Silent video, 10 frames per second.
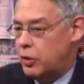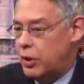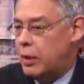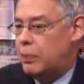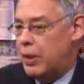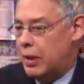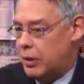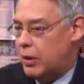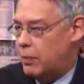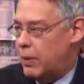someone they'd
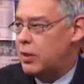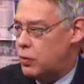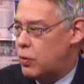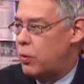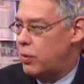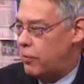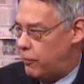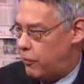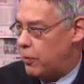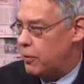picked up as, quote, the
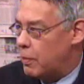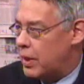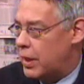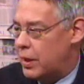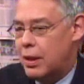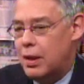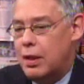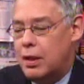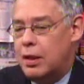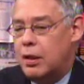fourth man,
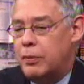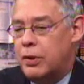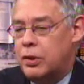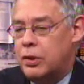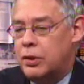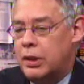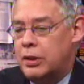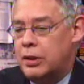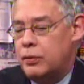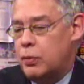because
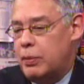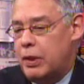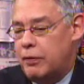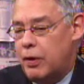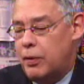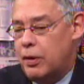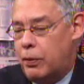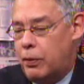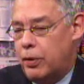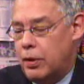this would be very
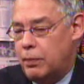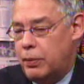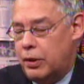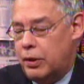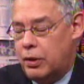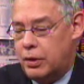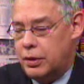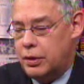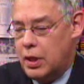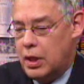important,
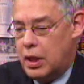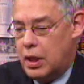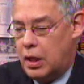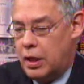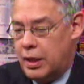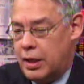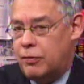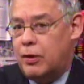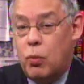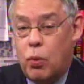because
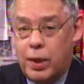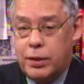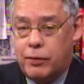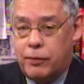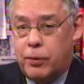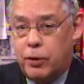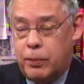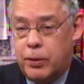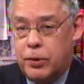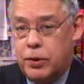if there was a
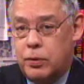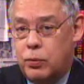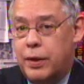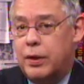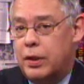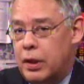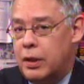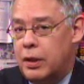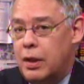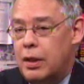fourth person with a
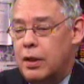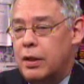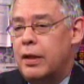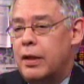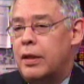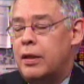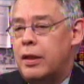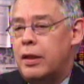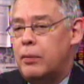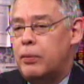gun,
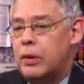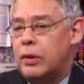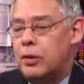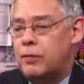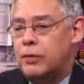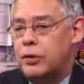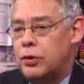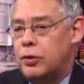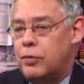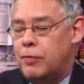then the police
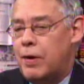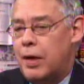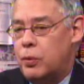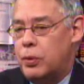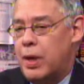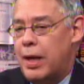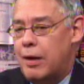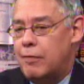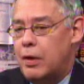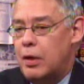officers who fired would
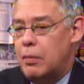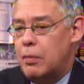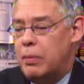have